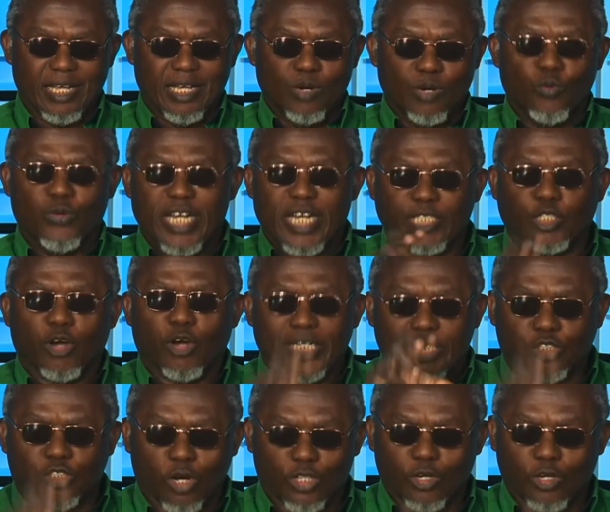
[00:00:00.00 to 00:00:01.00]
We need to
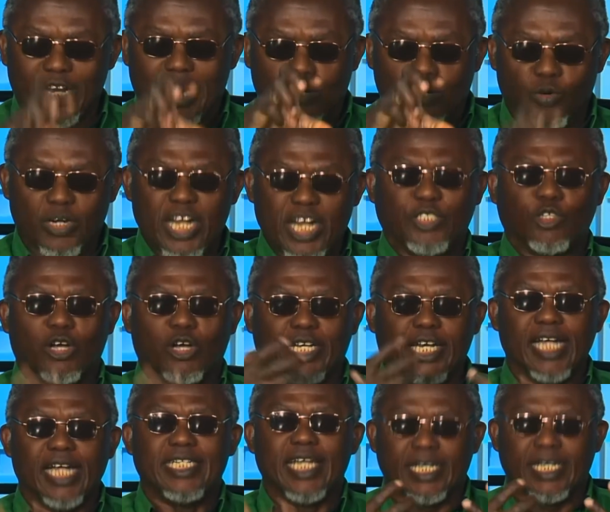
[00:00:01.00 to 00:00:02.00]
restructure it. we need to
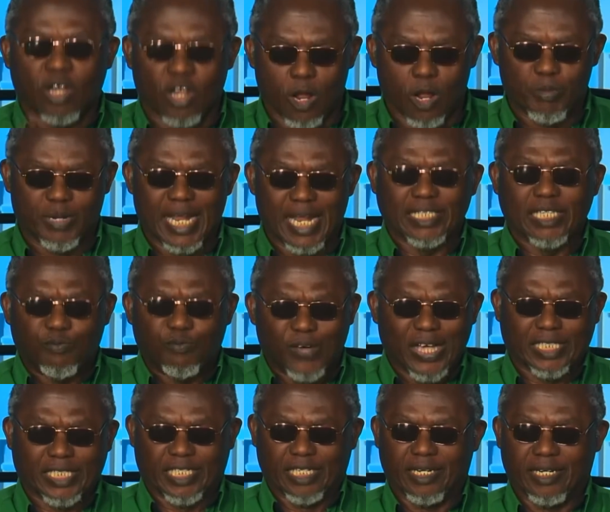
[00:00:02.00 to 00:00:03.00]
create the economy. That's the
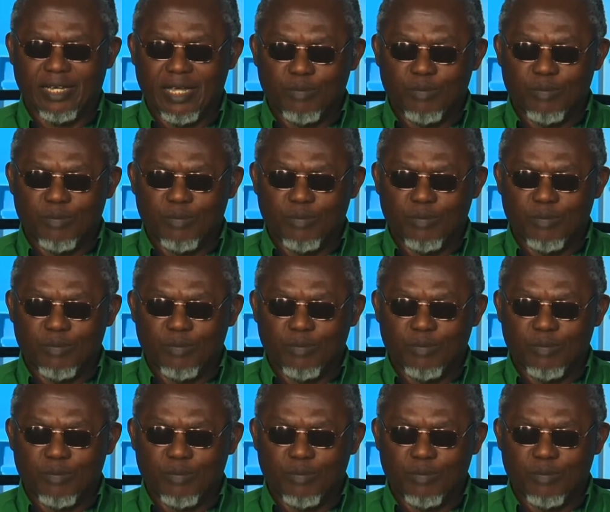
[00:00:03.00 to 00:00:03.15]
first thing.